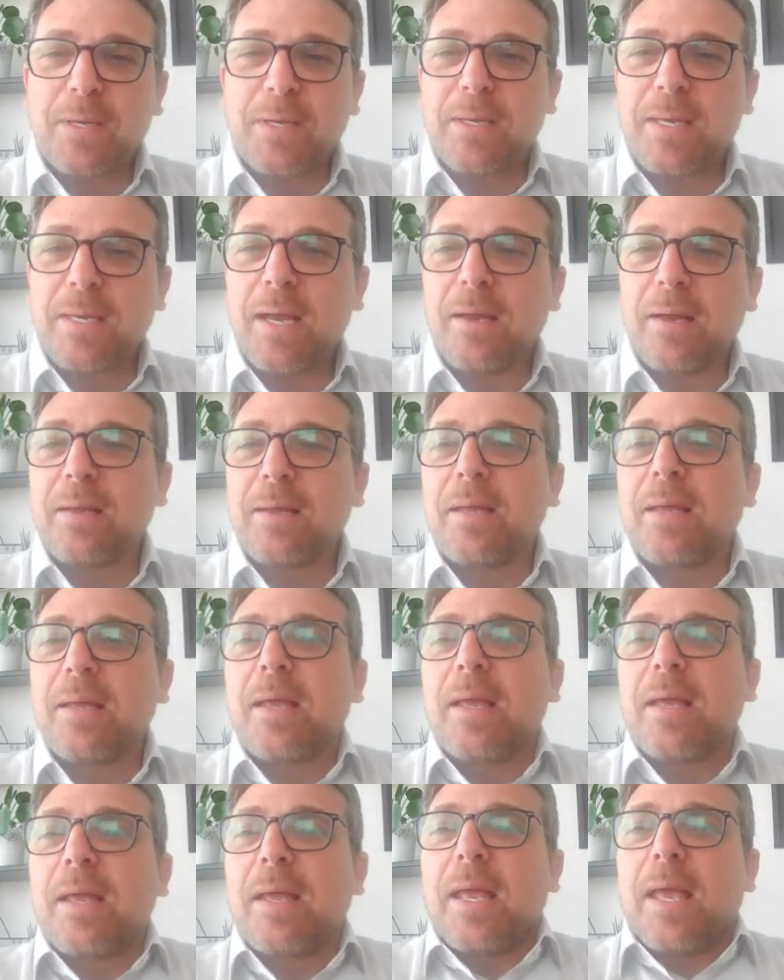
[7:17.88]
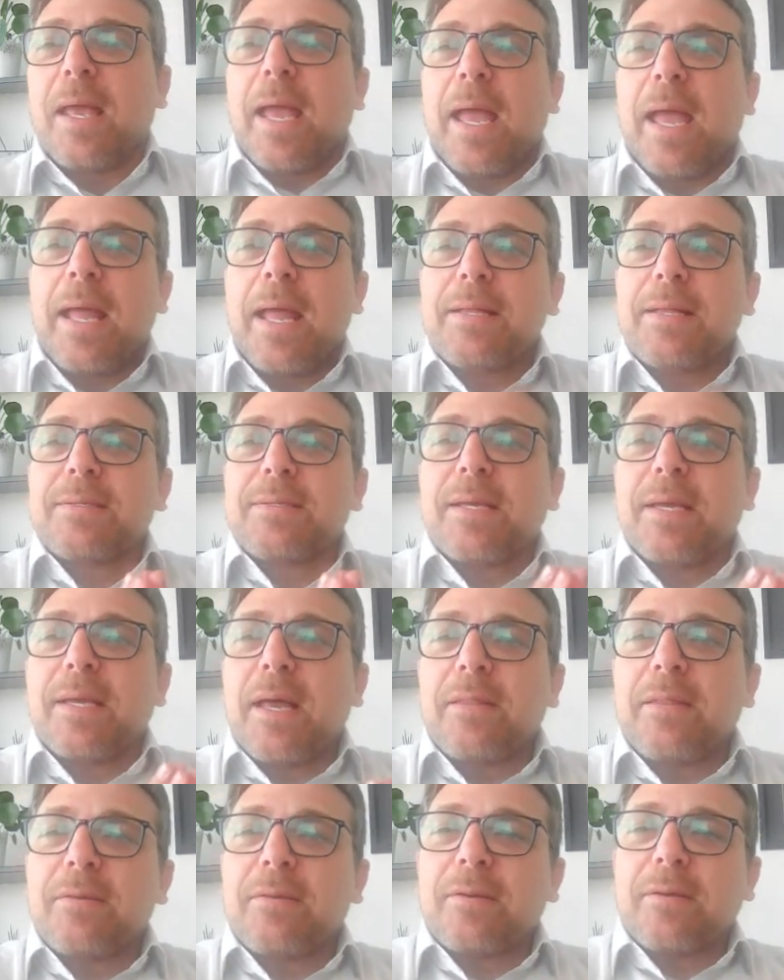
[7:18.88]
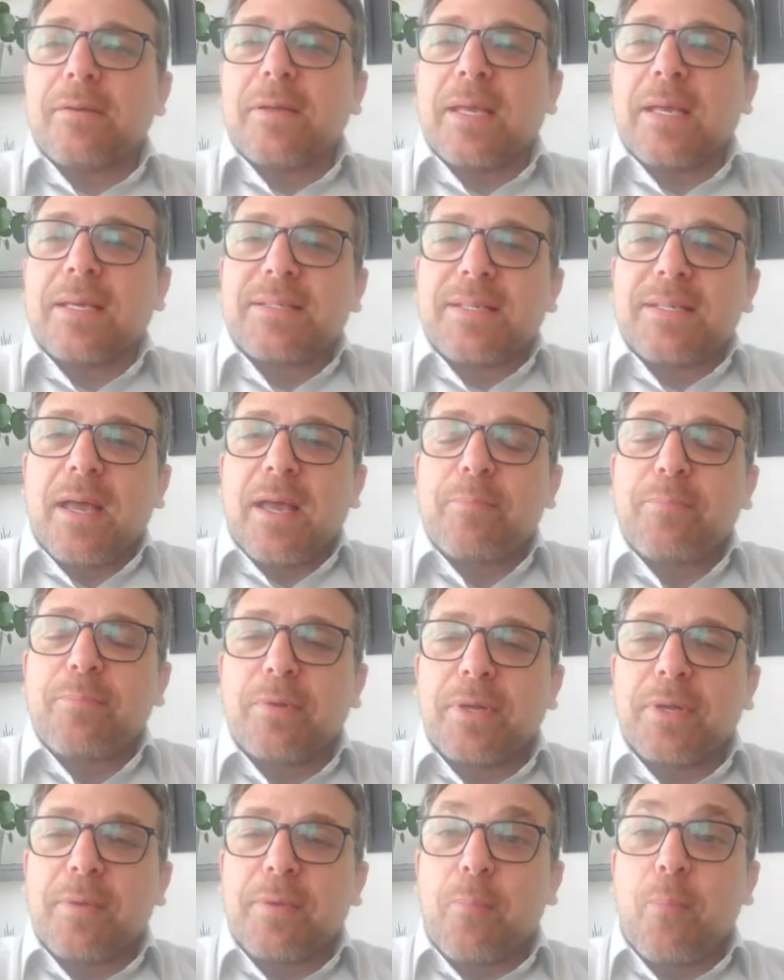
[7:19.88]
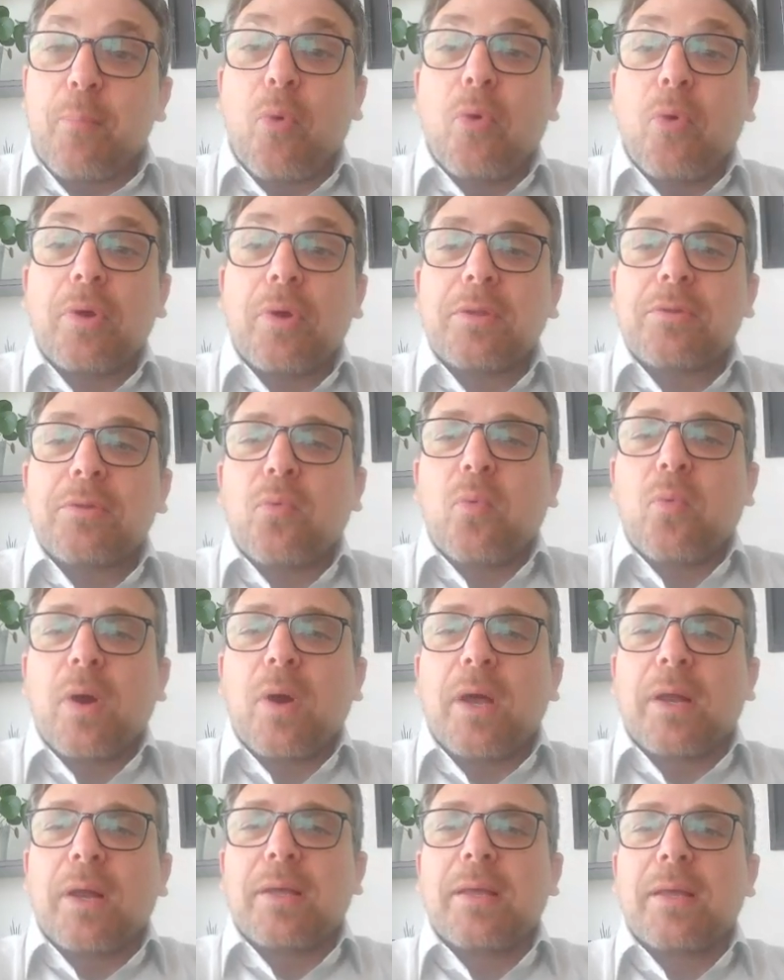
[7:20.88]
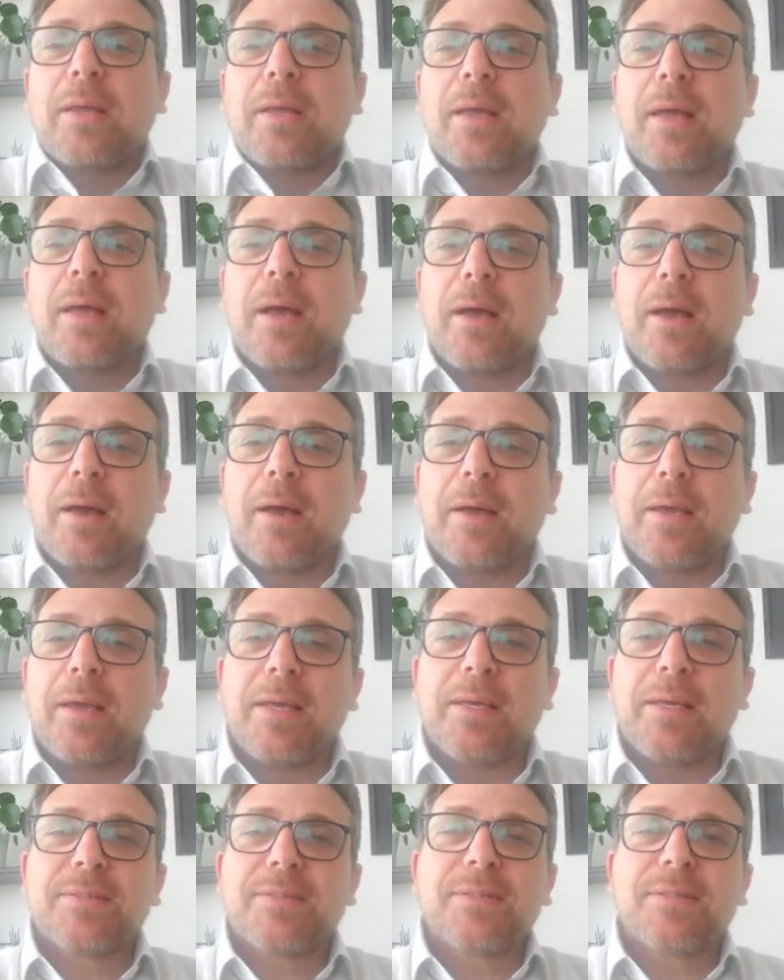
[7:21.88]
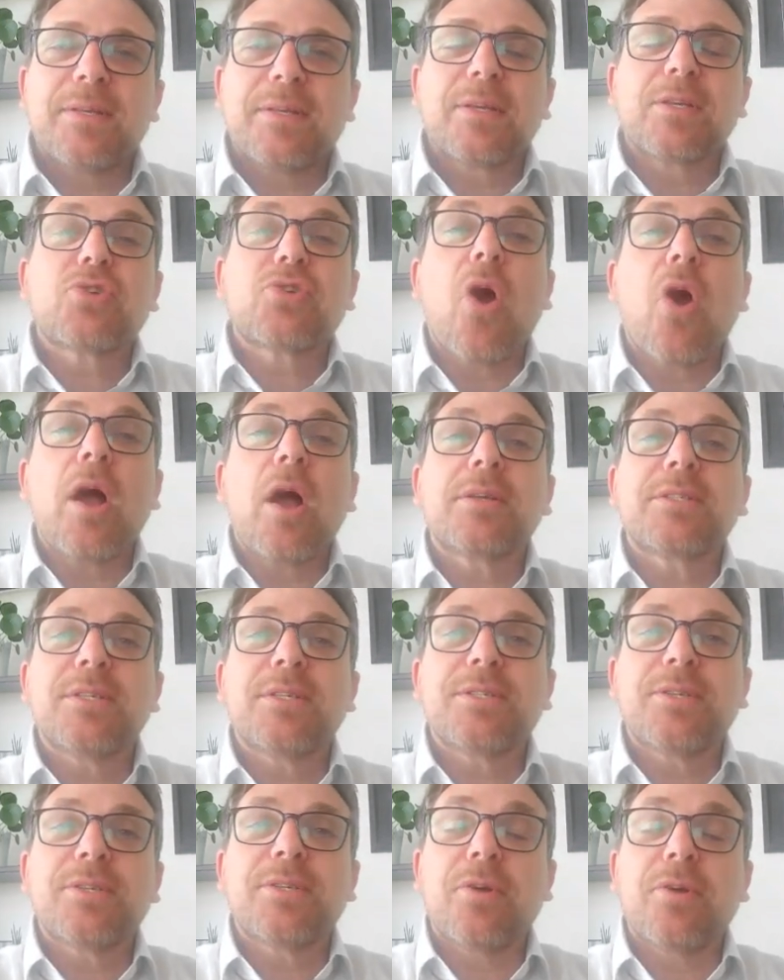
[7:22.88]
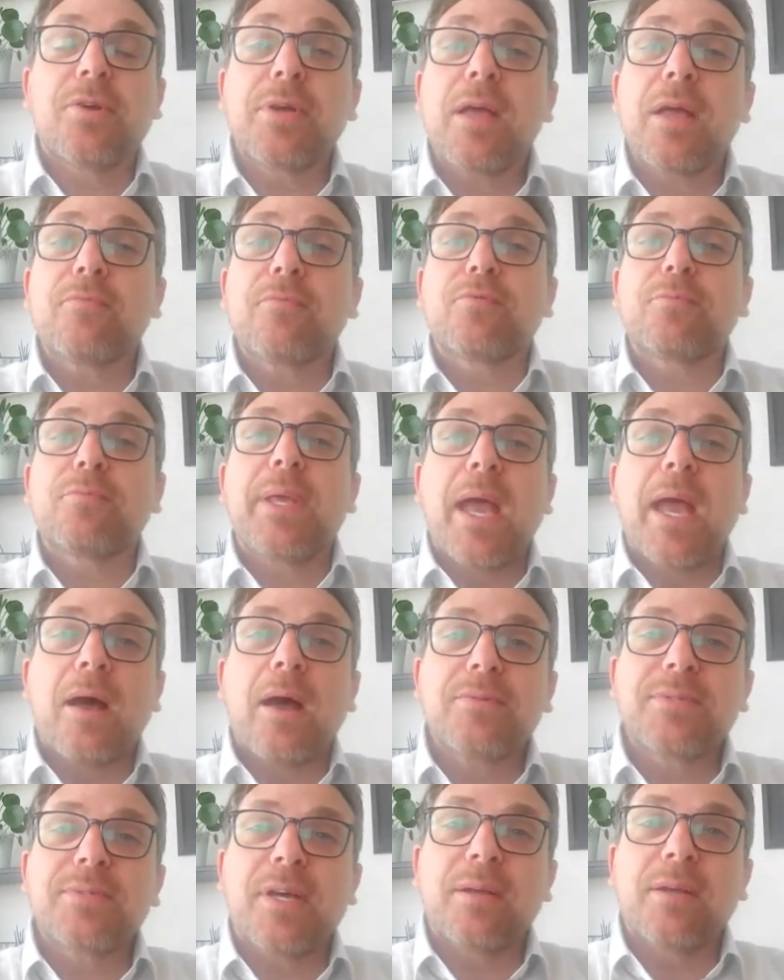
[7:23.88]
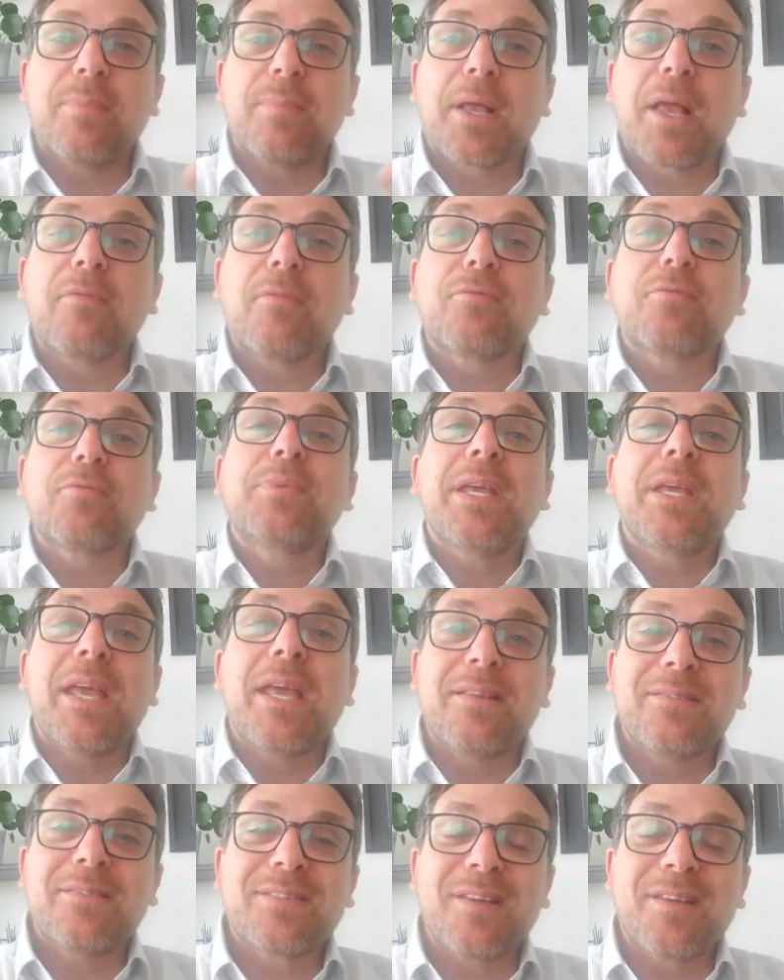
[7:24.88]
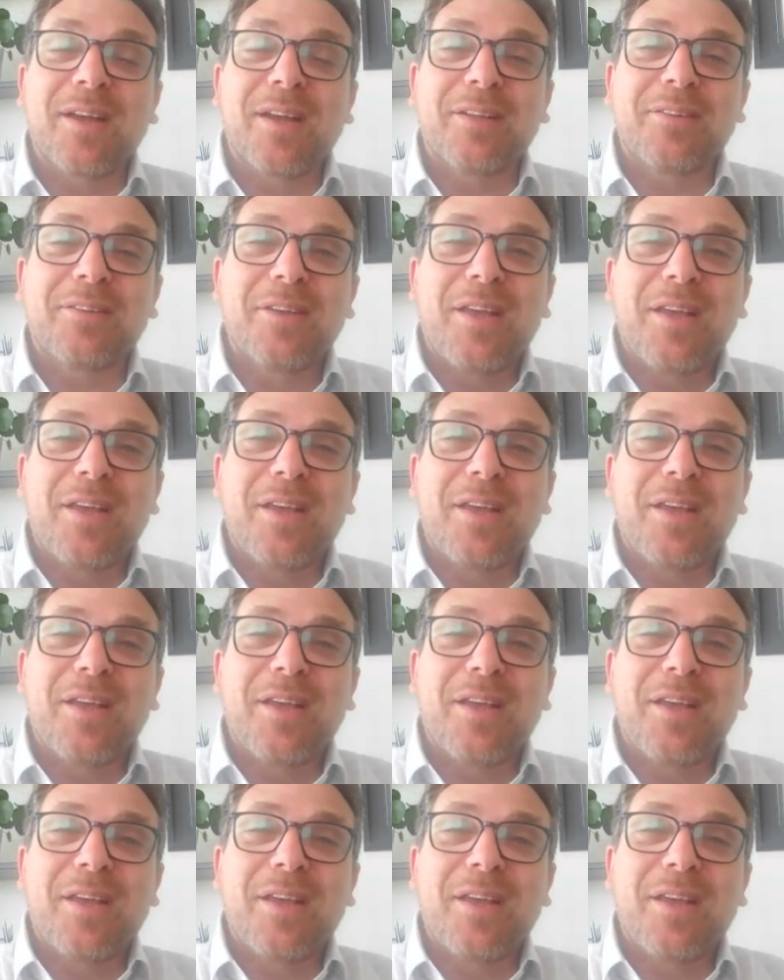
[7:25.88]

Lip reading: Yeah. And another example, an important one, is toxins that don't come from the outside, but come from the inside.